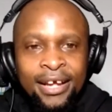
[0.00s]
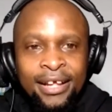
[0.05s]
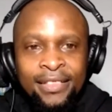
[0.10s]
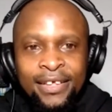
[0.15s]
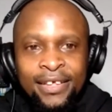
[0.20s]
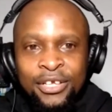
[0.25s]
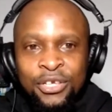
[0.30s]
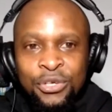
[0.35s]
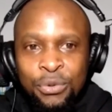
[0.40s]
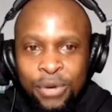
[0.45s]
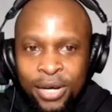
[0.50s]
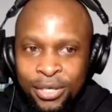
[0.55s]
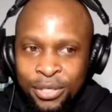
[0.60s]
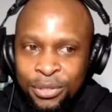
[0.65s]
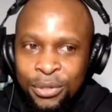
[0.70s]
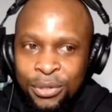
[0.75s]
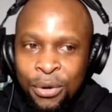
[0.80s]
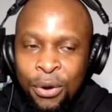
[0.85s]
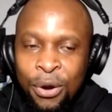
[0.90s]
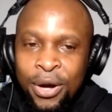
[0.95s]
and then you want
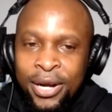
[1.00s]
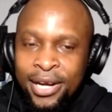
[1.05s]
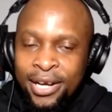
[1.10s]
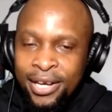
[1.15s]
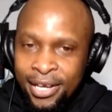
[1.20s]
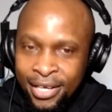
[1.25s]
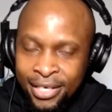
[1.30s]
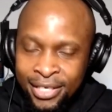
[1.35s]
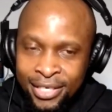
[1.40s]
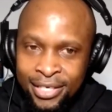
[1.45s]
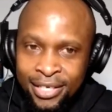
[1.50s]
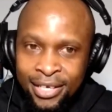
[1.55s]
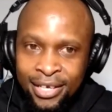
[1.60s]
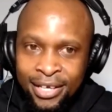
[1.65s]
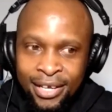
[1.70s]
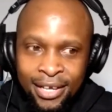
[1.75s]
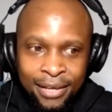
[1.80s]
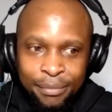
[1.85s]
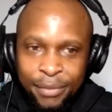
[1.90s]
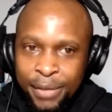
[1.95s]
to correlate
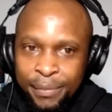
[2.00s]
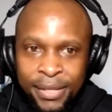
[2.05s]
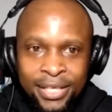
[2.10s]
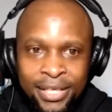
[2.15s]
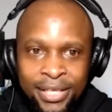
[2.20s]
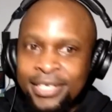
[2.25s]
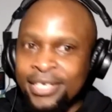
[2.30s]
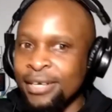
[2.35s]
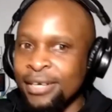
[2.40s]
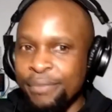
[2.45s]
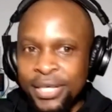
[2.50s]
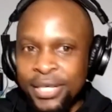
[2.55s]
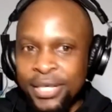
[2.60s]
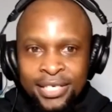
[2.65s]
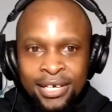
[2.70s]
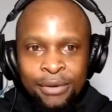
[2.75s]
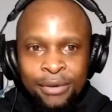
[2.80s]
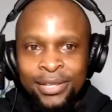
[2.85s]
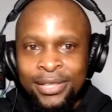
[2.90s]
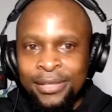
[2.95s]
maybe the
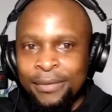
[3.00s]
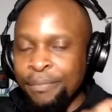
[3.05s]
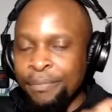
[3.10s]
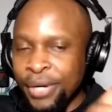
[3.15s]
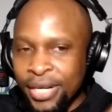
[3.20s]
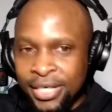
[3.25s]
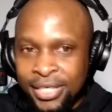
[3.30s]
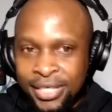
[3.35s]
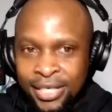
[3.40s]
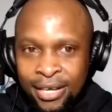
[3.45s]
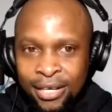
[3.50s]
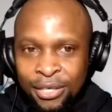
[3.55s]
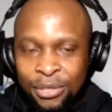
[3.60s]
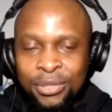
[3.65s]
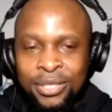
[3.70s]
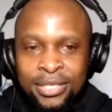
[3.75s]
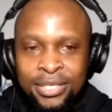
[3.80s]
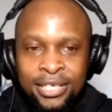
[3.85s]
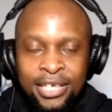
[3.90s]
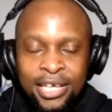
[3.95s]
temperature with the pressure
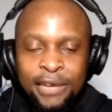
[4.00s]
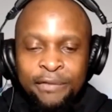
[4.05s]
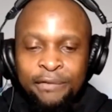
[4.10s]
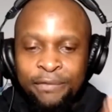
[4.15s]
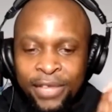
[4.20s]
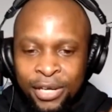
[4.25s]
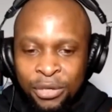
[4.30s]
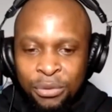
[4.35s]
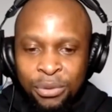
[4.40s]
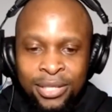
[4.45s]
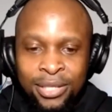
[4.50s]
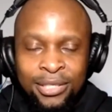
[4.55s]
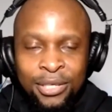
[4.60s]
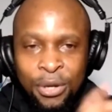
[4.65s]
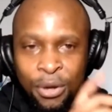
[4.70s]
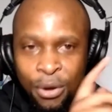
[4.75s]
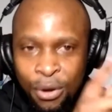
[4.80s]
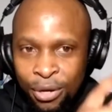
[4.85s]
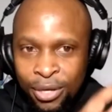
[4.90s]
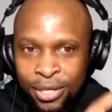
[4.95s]
to see if that was
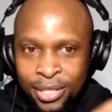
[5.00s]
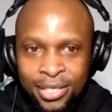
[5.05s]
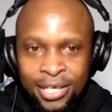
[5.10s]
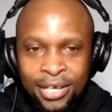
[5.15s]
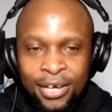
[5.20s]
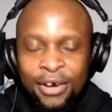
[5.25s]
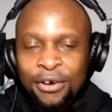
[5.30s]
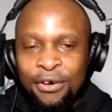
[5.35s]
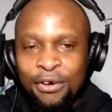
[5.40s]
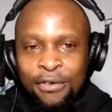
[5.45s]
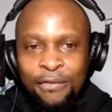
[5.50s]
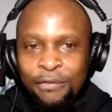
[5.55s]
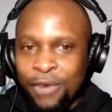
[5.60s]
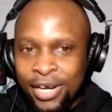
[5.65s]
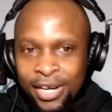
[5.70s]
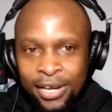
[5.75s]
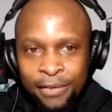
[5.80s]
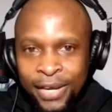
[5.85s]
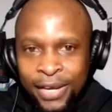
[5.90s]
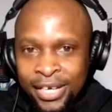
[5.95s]
the cause of
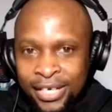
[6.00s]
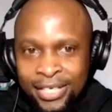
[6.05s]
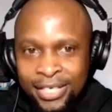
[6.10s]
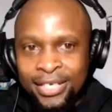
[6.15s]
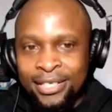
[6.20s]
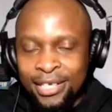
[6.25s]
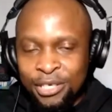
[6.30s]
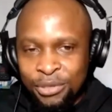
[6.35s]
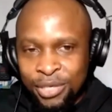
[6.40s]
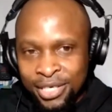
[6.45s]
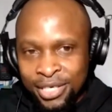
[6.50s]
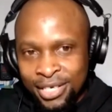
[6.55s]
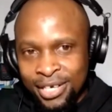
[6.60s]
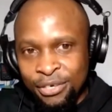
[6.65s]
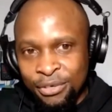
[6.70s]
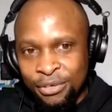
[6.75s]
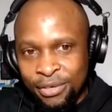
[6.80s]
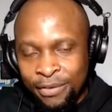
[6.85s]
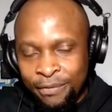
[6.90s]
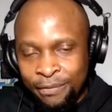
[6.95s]
whatever it is that you're
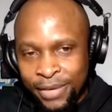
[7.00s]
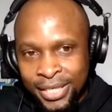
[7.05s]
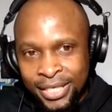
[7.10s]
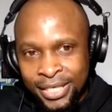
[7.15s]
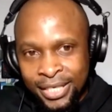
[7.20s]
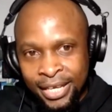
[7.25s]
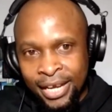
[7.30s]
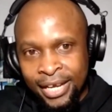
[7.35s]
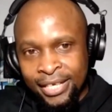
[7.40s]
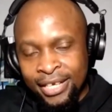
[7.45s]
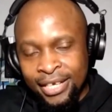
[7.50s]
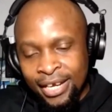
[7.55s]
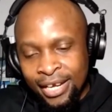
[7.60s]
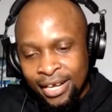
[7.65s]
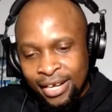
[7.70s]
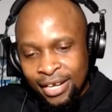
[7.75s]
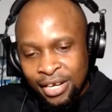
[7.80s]
trying to investigate.